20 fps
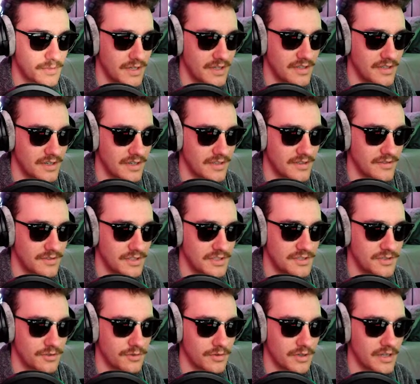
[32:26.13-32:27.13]
My god,
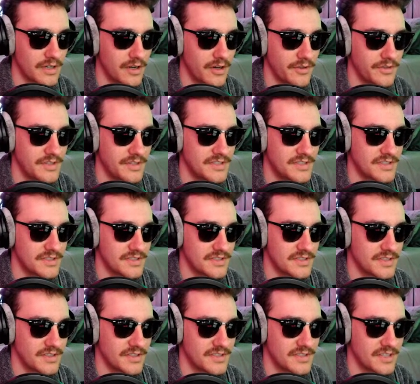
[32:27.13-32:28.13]
these are great. All these
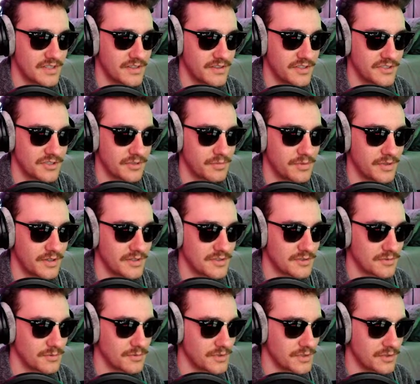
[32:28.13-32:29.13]
solid-state Logic
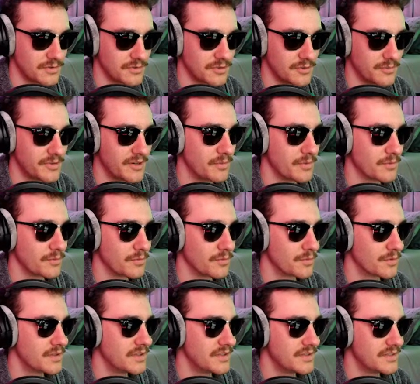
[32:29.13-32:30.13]
plugins are really cool, but I've been
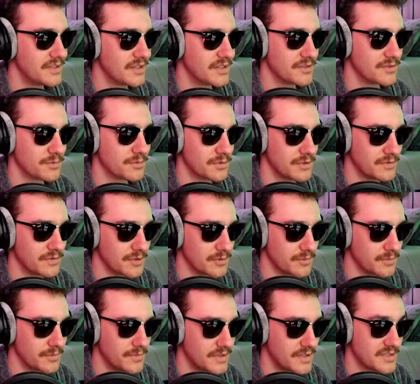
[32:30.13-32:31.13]
really digging the
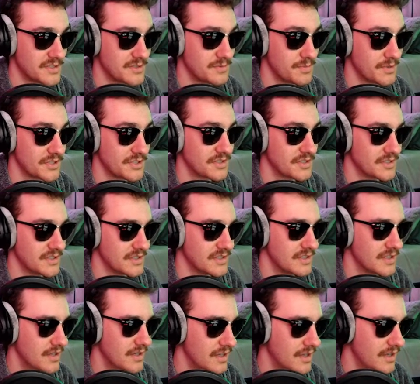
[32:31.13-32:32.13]
reverb, especially
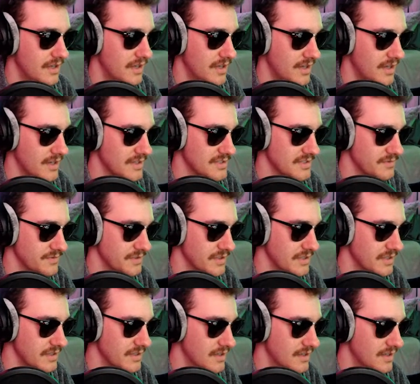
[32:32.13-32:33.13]
as of
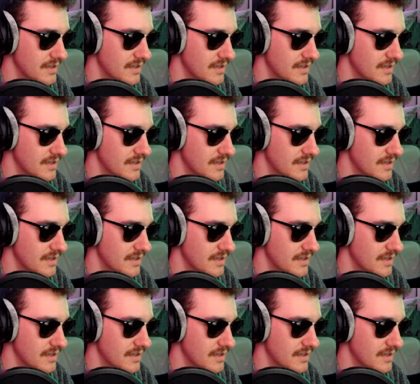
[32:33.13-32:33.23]
late.